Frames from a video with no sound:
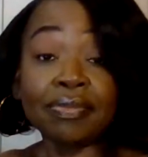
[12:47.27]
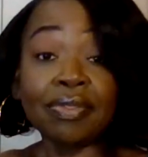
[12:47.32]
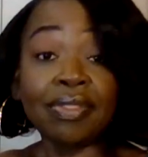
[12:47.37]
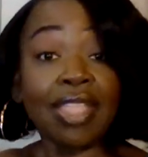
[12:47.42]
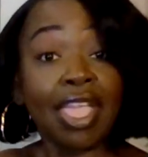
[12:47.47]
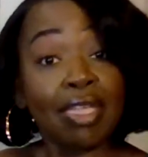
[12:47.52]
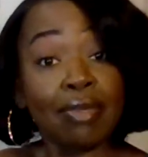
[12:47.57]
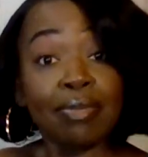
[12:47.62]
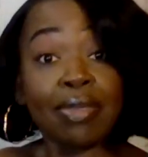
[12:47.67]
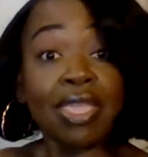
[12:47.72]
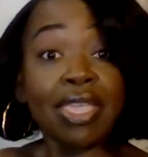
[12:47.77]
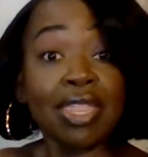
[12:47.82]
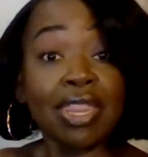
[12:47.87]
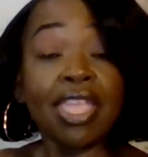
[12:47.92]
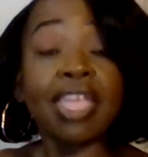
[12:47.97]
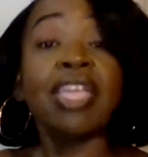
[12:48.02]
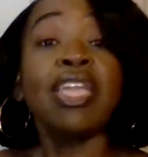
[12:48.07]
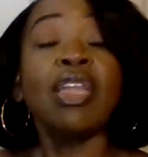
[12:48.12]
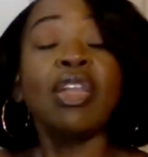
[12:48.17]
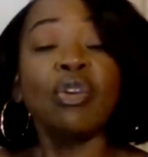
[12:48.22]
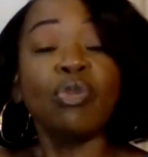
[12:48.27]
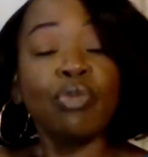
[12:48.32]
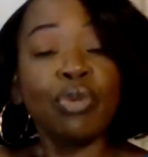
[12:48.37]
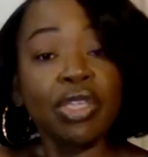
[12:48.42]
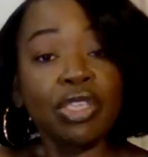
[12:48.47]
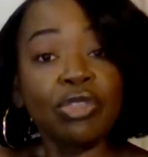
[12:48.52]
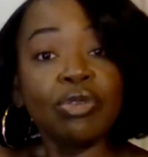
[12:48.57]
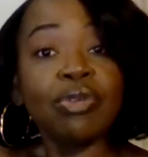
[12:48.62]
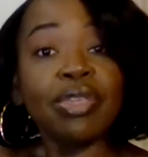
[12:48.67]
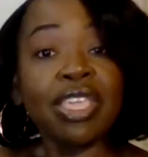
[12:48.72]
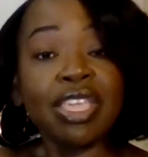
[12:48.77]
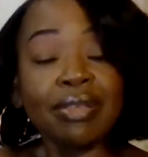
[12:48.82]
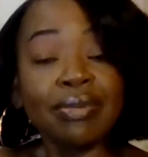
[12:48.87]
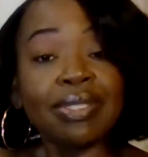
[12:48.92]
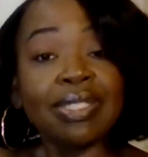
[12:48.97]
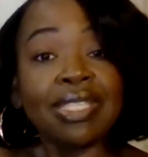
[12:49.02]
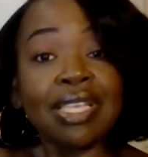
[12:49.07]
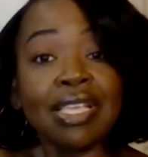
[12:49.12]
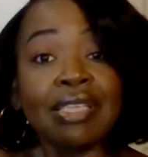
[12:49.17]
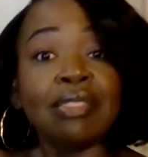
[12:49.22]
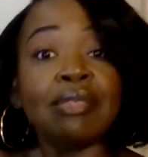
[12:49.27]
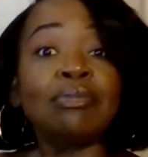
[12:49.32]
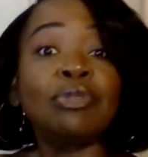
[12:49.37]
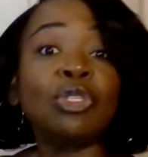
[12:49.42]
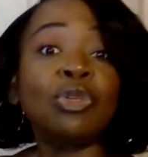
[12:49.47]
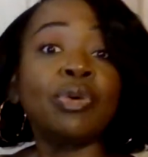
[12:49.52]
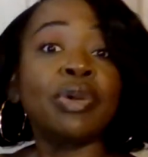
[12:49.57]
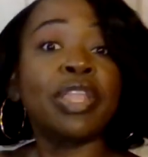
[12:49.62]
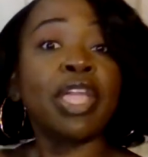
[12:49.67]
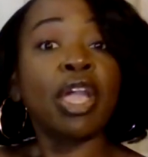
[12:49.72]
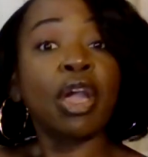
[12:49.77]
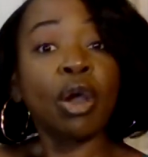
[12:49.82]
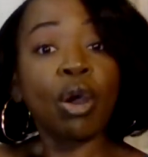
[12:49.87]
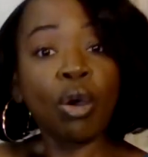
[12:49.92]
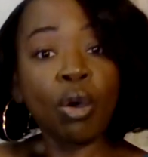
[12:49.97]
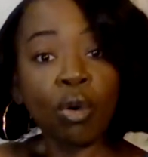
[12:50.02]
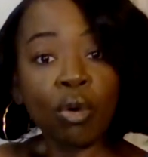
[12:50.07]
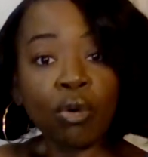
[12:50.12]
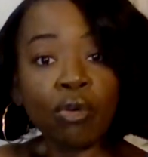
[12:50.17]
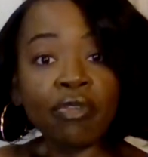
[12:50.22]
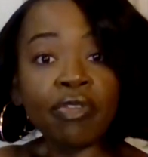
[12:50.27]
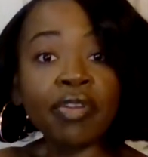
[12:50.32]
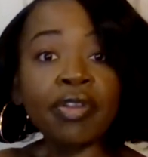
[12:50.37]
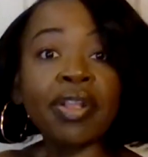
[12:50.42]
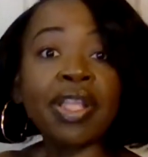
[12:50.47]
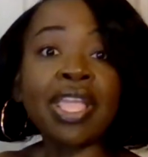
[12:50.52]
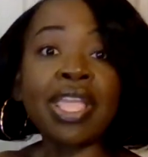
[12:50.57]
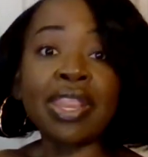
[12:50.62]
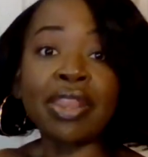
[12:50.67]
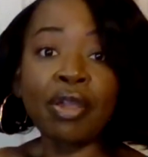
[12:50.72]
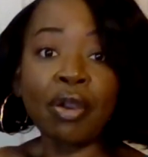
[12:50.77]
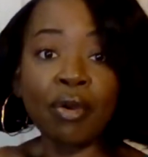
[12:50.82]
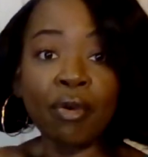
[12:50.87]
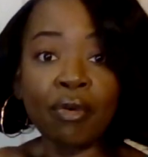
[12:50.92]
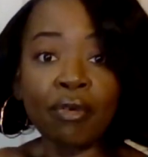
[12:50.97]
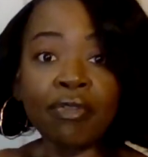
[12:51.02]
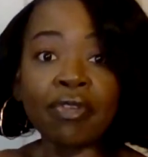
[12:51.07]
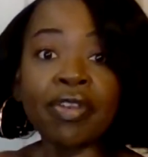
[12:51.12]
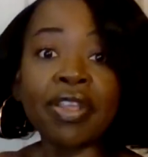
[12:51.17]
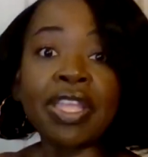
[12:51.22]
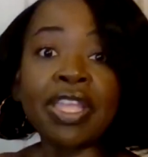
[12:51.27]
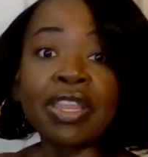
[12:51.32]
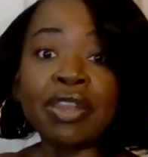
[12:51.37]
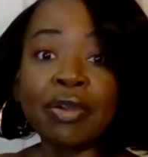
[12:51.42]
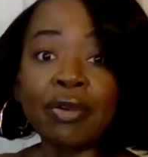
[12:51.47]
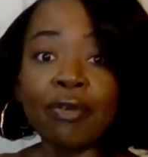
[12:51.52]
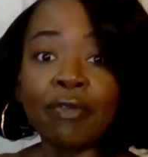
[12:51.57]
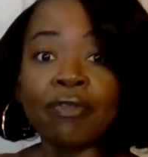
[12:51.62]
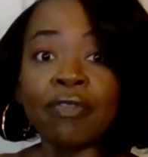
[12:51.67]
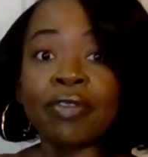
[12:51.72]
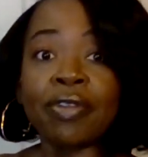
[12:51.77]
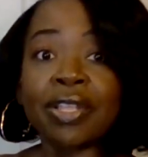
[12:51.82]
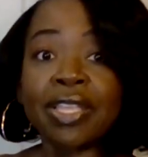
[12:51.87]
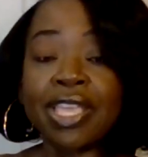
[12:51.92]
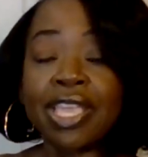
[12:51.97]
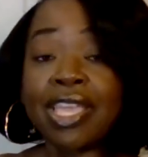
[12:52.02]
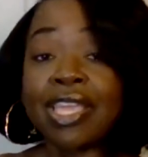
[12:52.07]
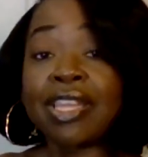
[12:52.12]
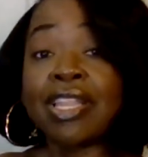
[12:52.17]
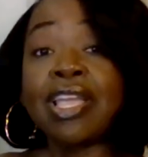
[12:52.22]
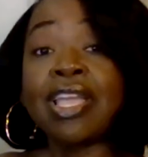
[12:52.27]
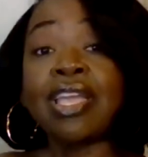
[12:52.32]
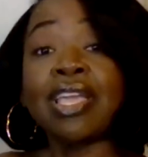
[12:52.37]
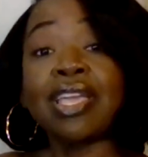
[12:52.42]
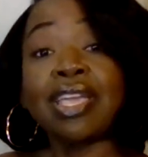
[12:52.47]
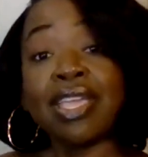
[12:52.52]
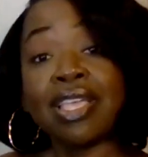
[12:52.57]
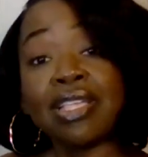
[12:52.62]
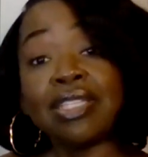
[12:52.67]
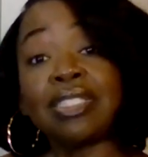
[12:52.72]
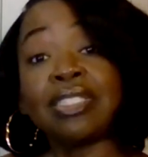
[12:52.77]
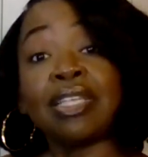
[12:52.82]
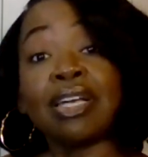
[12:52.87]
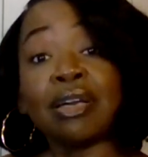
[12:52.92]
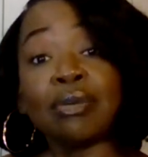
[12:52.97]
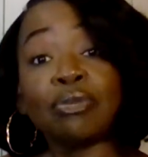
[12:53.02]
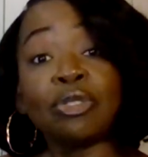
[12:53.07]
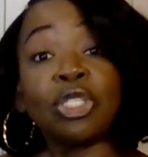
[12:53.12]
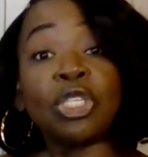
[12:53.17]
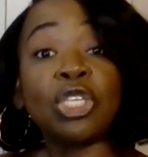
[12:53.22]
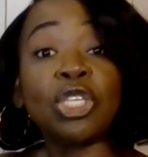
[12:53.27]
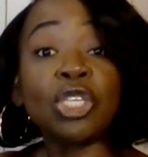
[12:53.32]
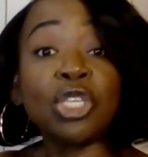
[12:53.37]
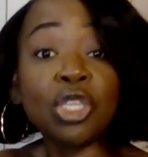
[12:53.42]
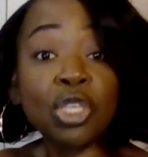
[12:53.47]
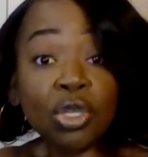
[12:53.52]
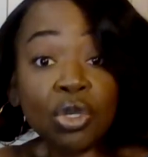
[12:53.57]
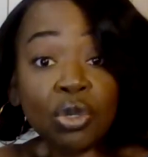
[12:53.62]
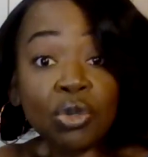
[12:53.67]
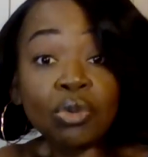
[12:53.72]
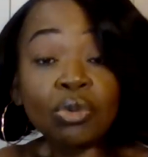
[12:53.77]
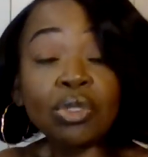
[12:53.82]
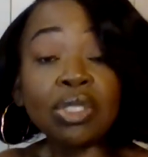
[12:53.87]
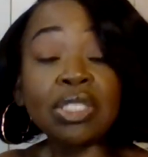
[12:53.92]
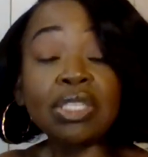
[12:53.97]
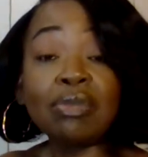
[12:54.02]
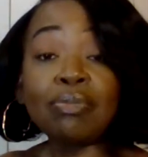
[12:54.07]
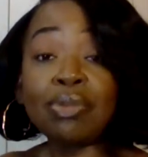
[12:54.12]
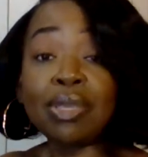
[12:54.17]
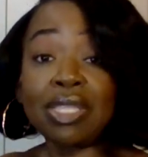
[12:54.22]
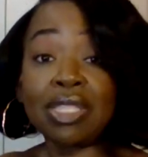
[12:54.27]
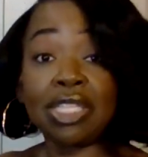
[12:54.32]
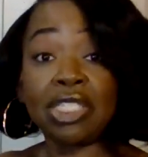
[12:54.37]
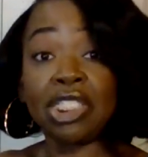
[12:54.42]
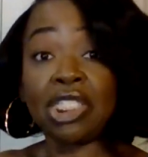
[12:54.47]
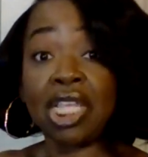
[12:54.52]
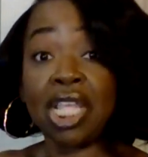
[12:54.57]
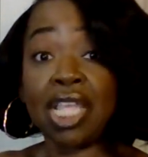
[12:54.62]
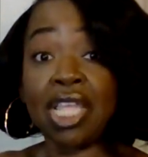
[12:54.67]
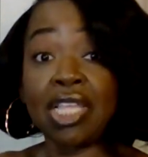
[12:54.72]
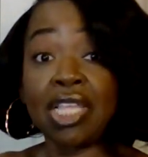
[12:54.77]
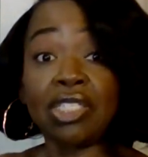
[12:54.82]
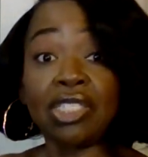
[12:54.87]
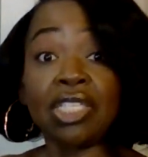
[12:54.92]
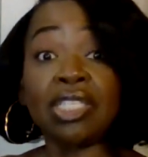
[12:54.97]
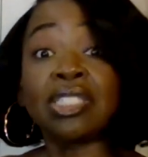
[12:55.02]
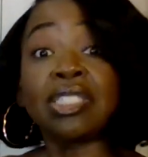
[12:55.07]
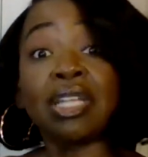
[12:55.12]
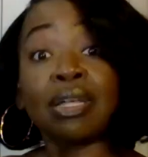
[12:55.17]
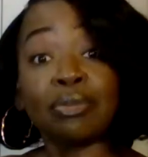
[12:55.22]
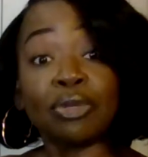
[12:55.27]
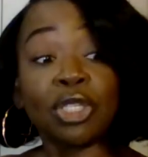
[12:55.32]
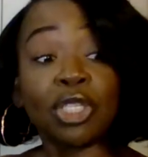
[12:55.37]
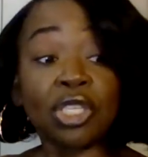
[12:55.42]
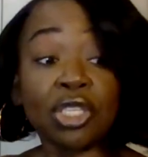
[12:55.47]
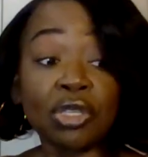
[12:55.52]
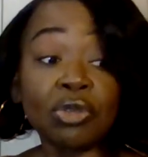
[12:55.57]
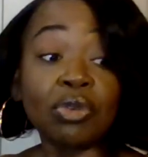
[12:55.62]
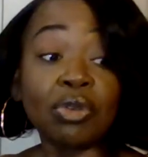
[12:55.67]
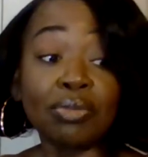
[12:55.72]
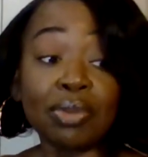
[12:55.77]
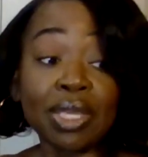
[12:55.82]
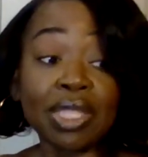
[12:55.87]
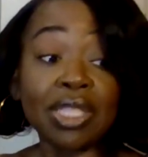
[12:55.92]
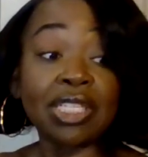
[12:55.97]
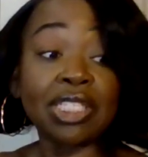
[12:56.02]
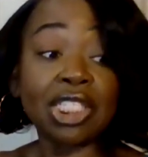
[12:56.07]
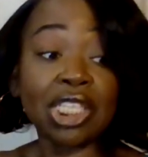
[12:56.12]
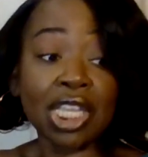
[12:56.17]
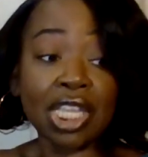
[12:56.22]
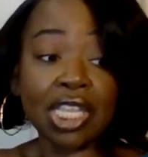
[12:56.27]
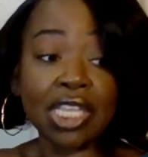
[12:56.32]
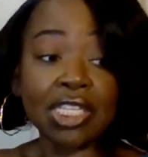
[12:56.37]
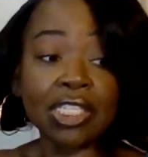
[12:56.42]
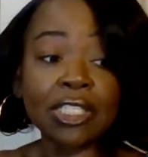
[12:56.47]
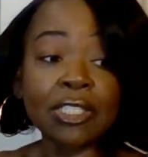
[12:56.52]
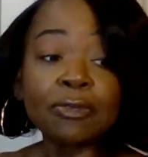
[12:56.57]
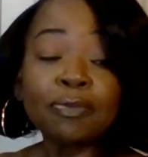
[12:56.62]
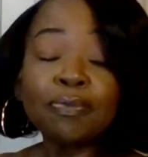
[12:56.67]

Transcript: They mean it. When you keep seeing them doing it over and over and over again, it's up to you to be the change. It's up to you to be the change.